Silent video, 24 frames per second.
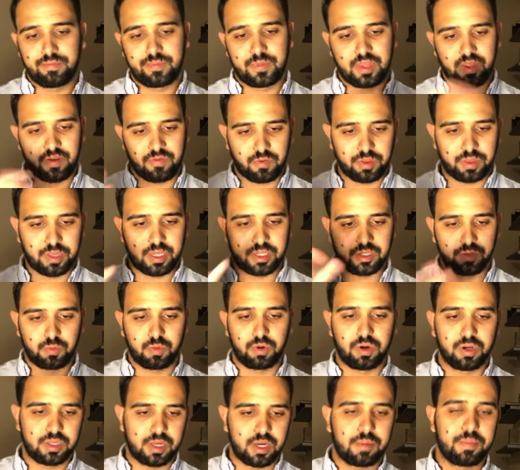different things, and
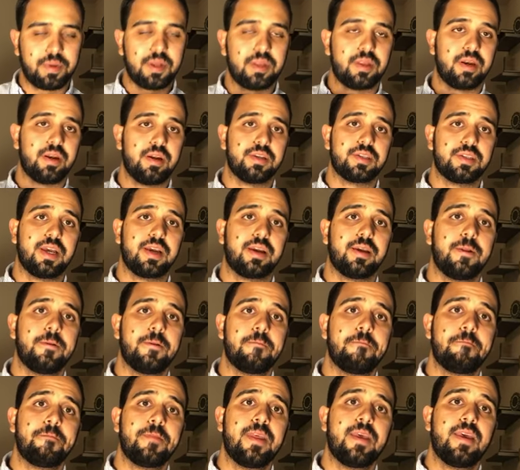we're going to talk about that in a second.
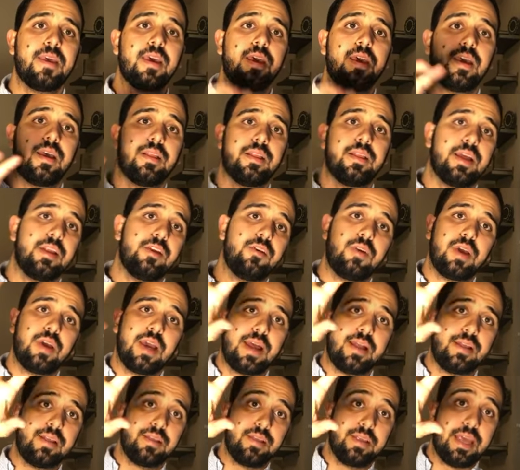Then you
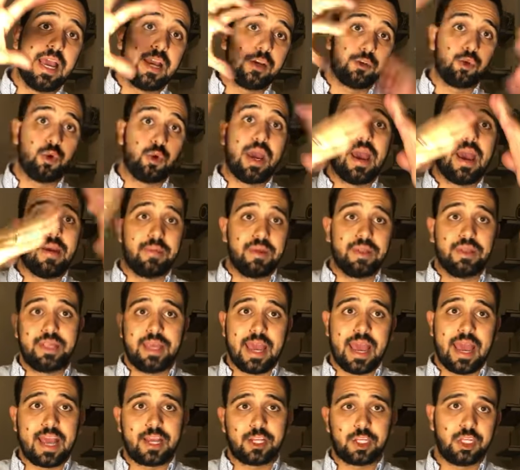got the actual habit,
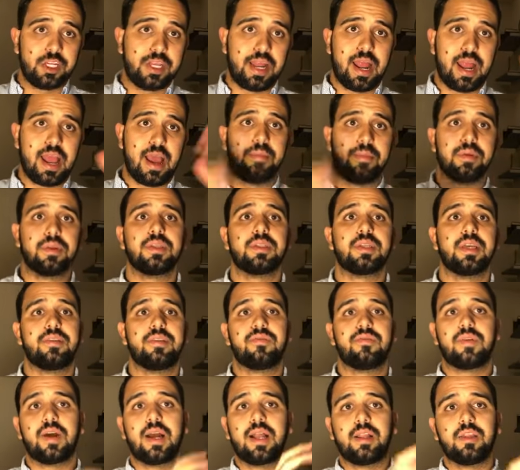the action that happens.
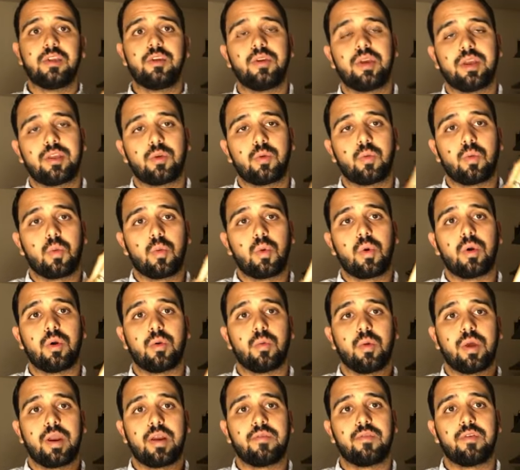And finally, you get the reward,
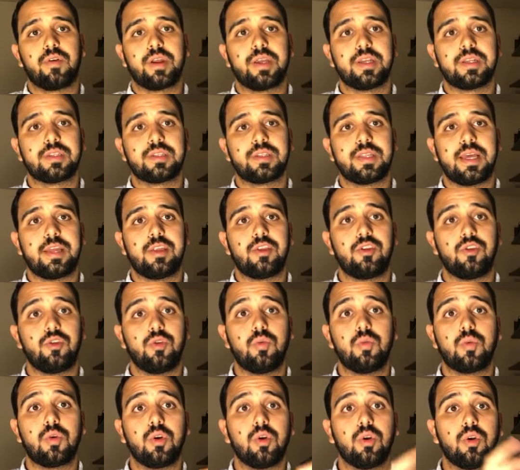whatever it is that you
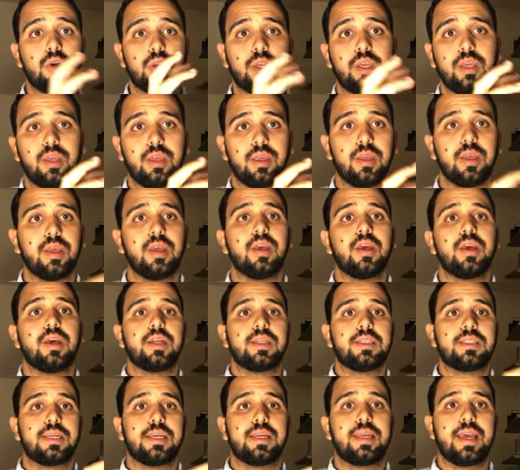were looking
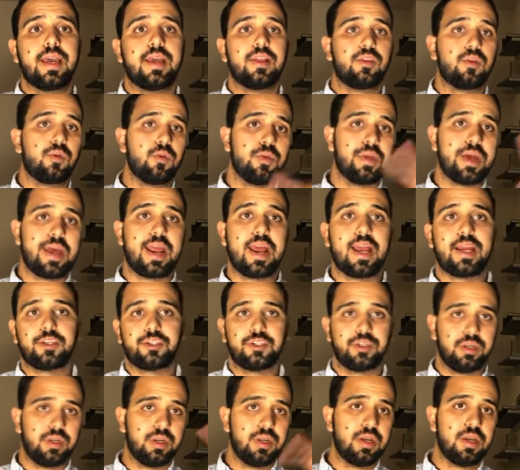to get through that action.
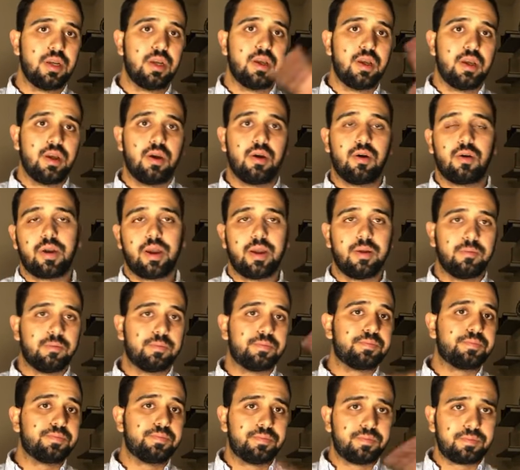Okay,
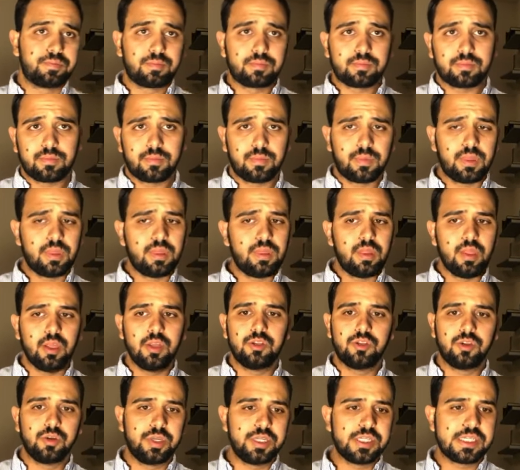
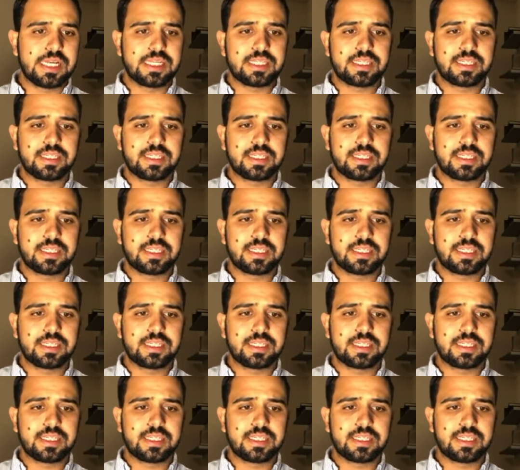so he sets